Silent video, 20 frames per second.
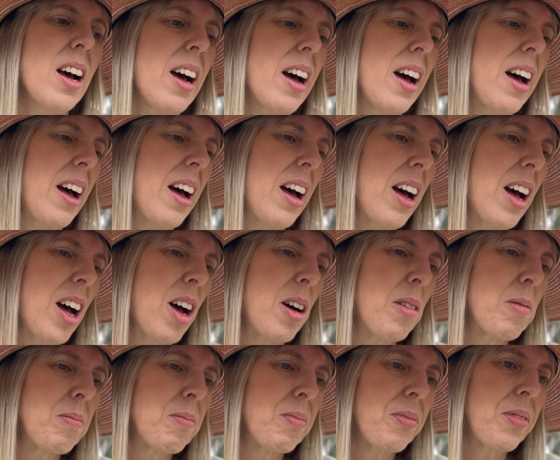
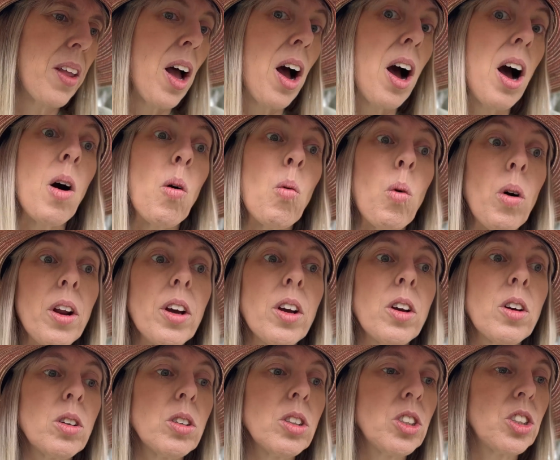What I
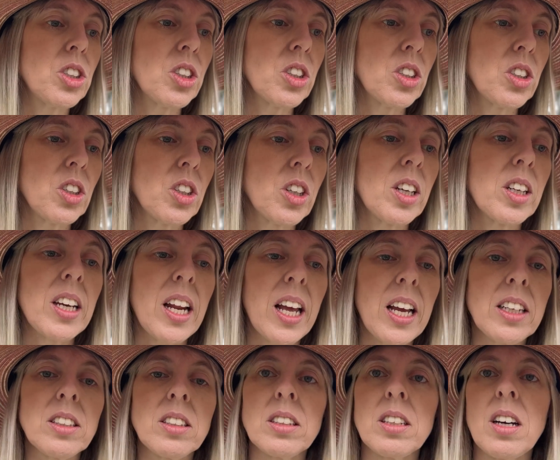could do
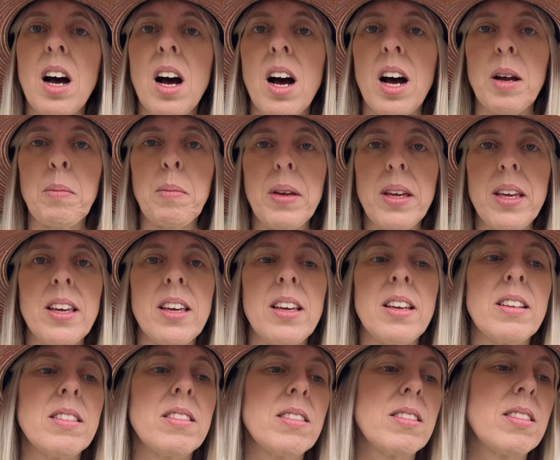next time
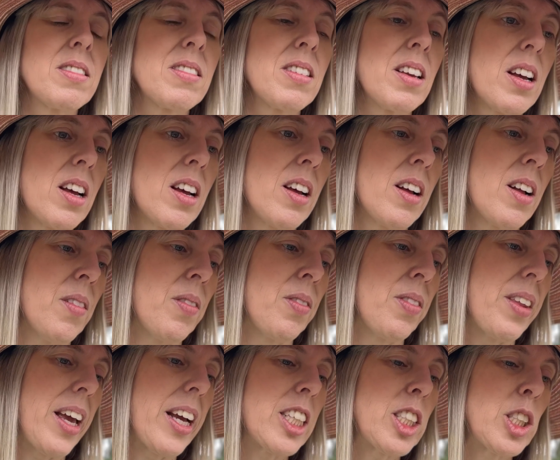is
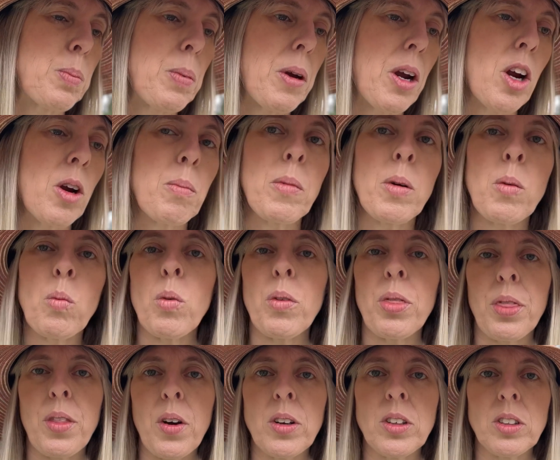experiment with
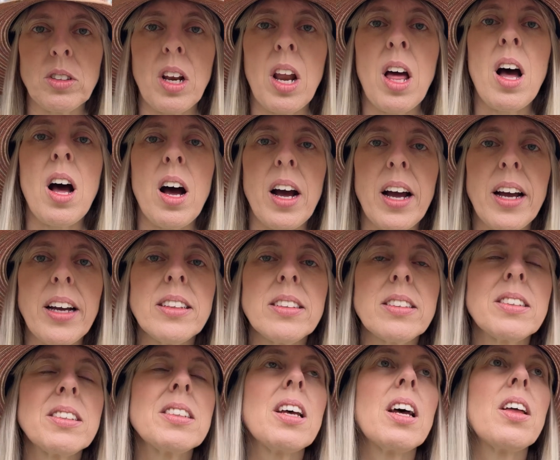those
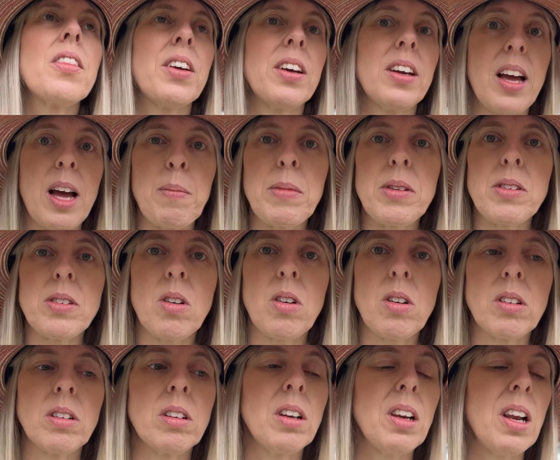lights, the
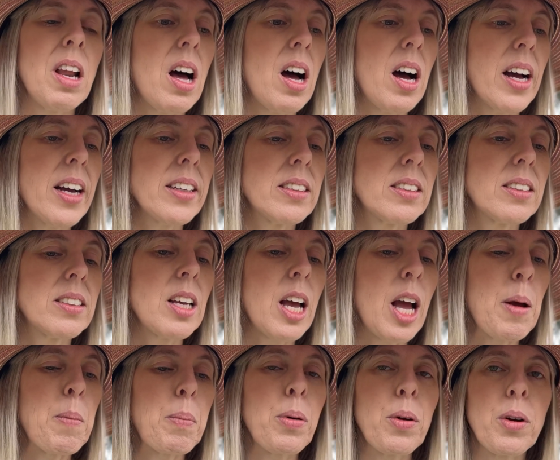Amazon lights,
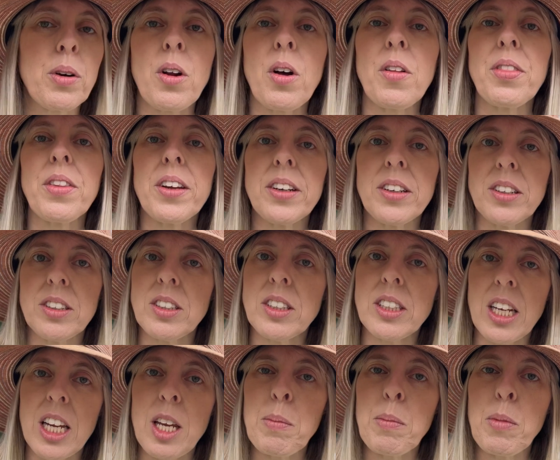and put it on the
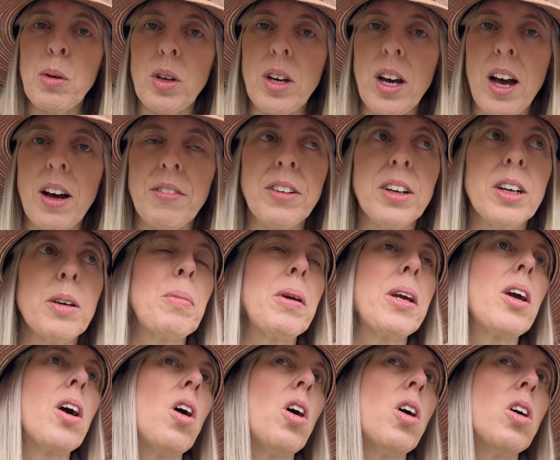Temu cover
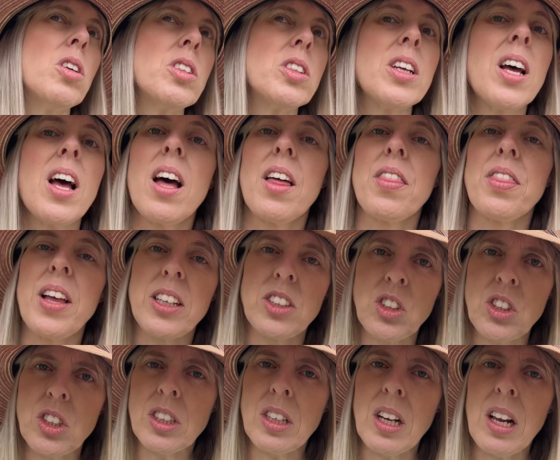because that's
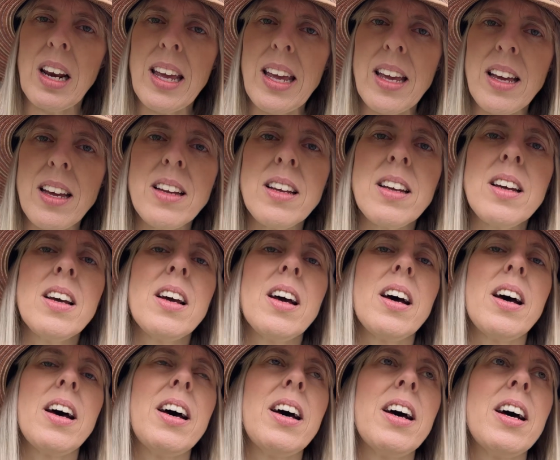just clear,
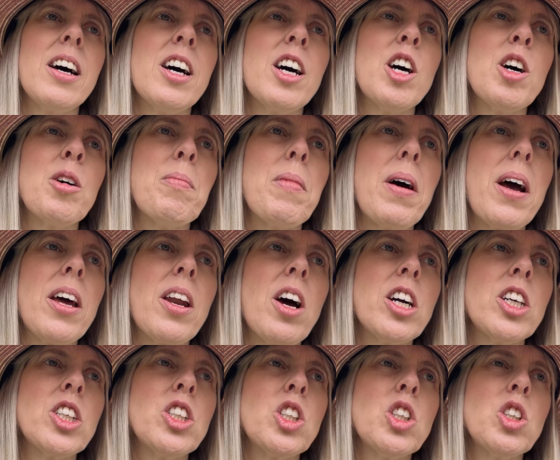and I
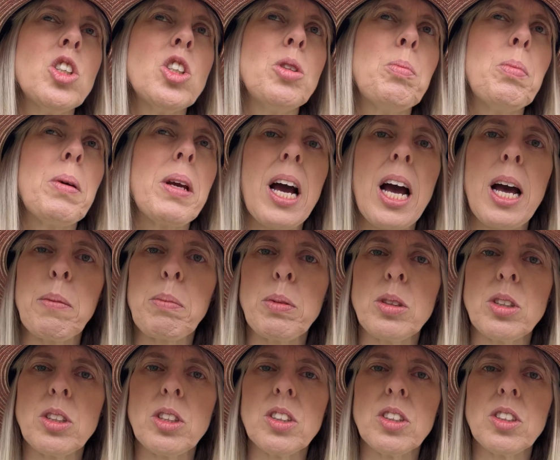should be able
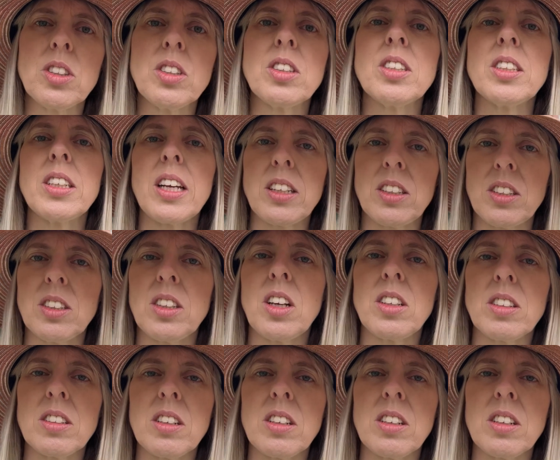to center those